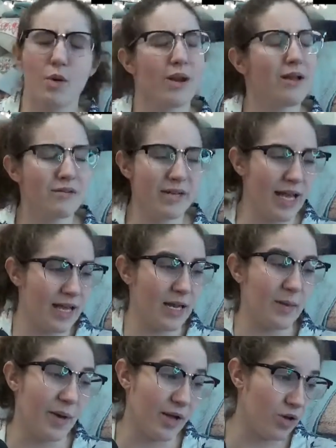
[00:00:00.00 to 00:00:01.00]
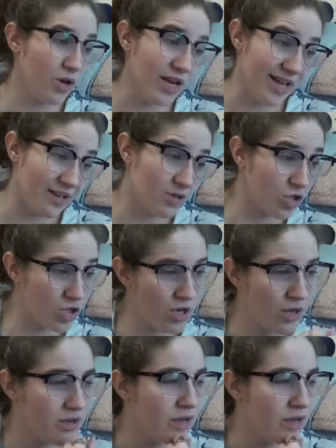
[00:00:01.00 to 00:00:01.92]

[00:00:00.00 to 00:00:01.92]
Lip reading: around it, and it could itch.